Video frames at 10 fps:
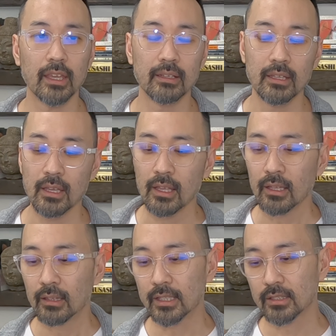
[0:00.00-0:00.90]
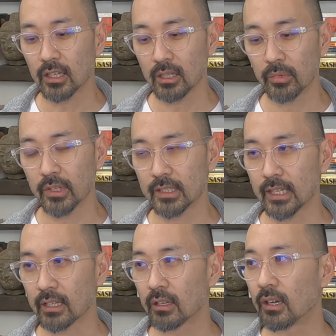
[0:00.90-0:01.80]
And let's talk about the
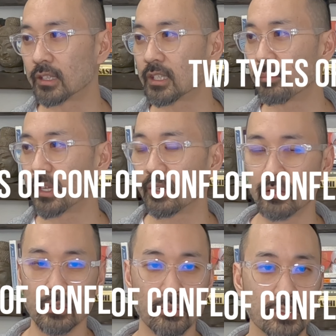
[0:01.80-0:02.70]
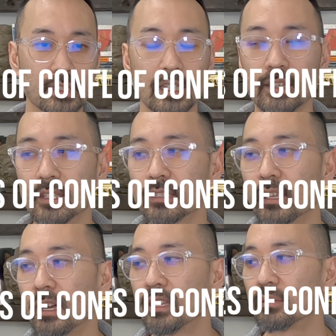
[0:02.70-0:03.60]
second concept that you see in the
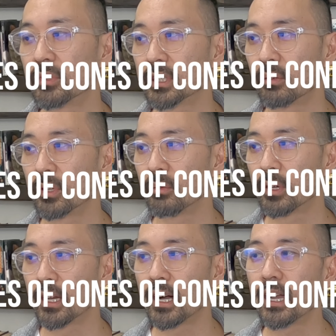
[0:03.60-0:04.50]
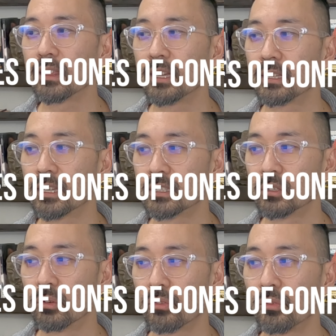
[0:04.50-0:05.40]
slides, which I really want to highlight as
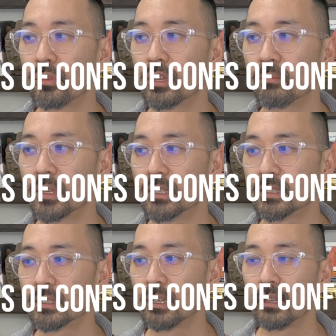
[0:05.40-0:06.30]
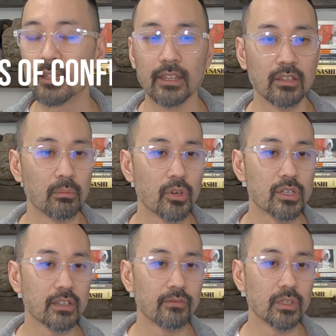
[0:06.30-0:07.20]
you go through them, is that the
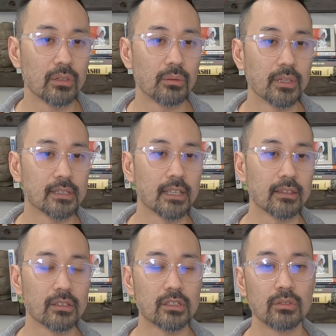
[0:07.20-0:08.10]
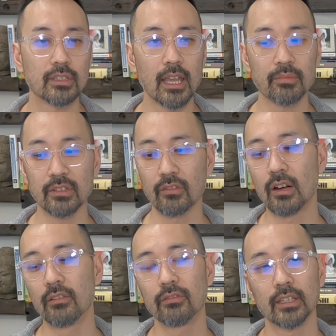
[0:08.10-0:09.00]
emerging view is that there's two types of
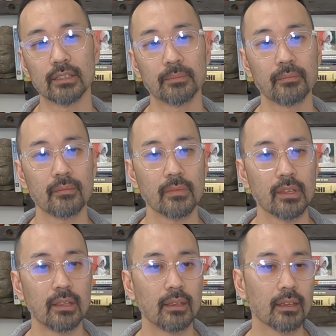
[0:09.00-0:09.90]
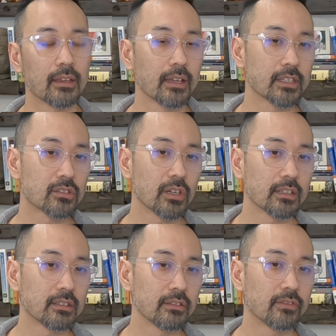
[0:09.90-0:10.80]
conflict.
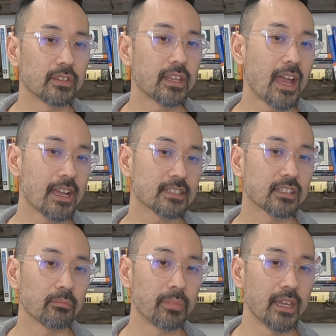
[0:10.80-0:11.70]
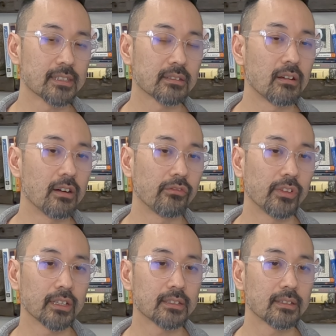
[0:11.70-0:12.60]
Constructive task-based
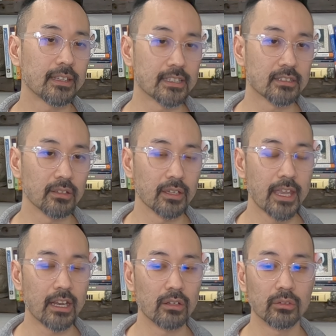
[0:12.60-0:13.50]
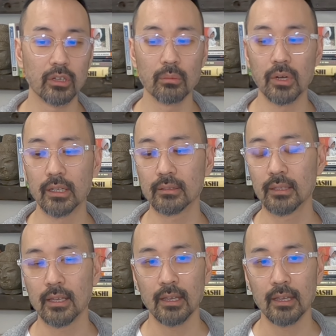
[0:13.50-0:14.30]
conflict, that's the category one.